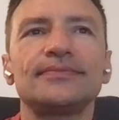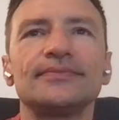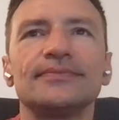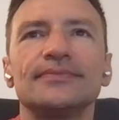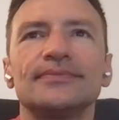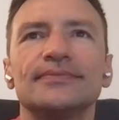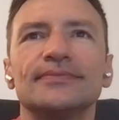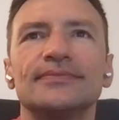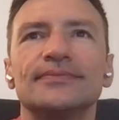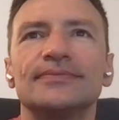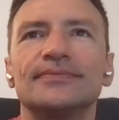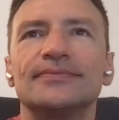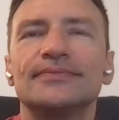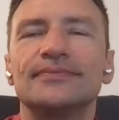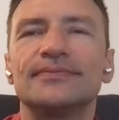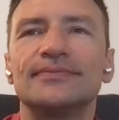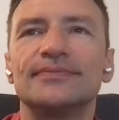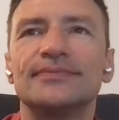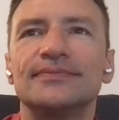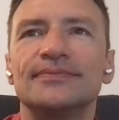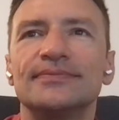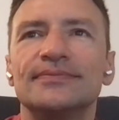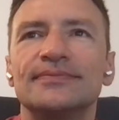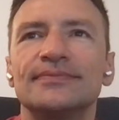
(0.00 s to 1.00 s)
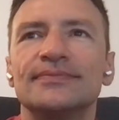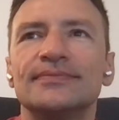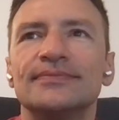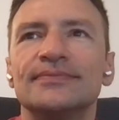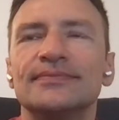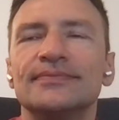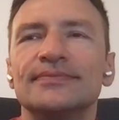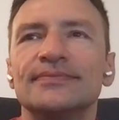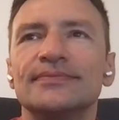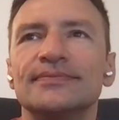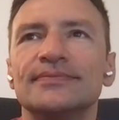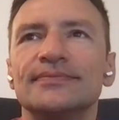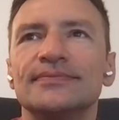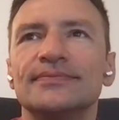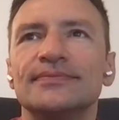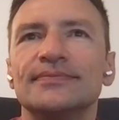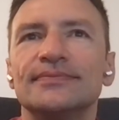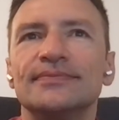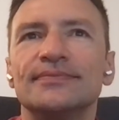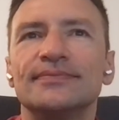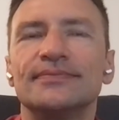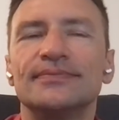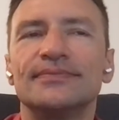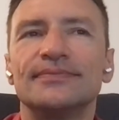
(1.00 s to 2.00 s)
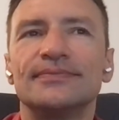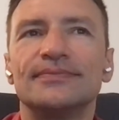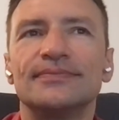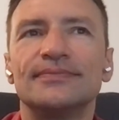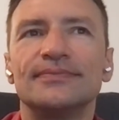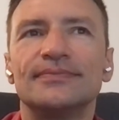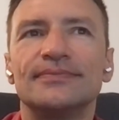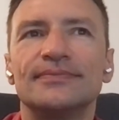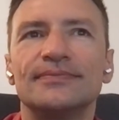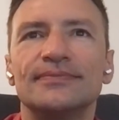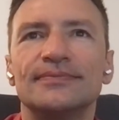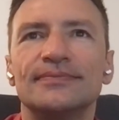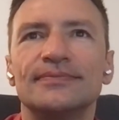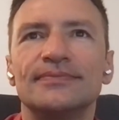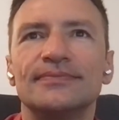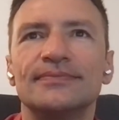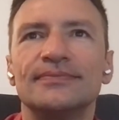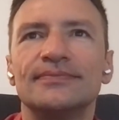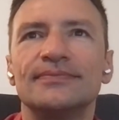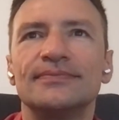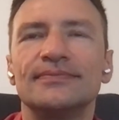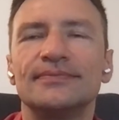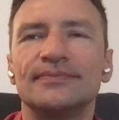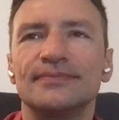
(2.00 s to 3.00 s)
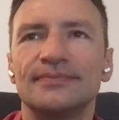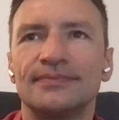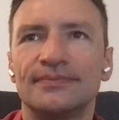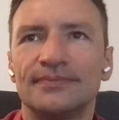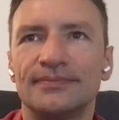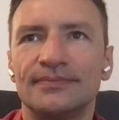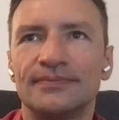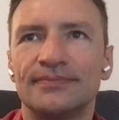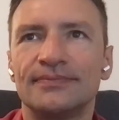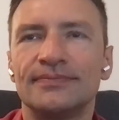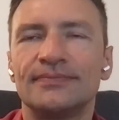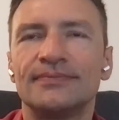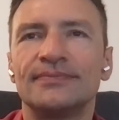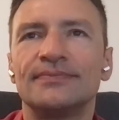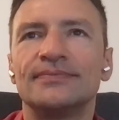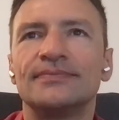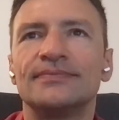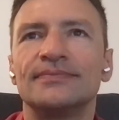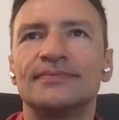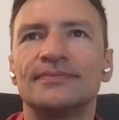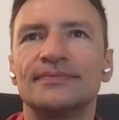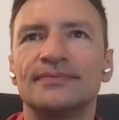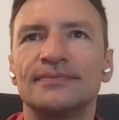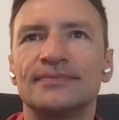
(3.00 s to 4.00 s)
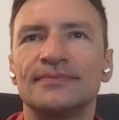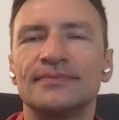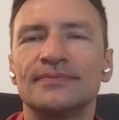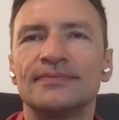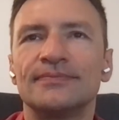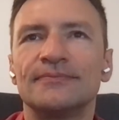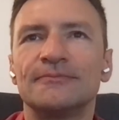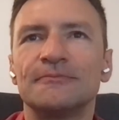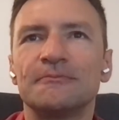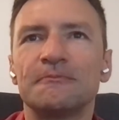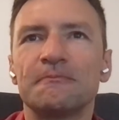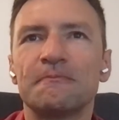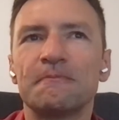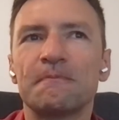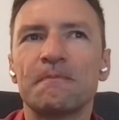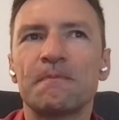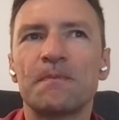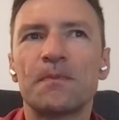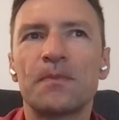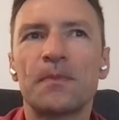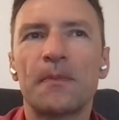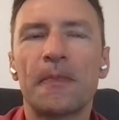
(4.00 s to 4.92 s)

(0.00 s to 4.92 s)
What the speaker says: (not speaking)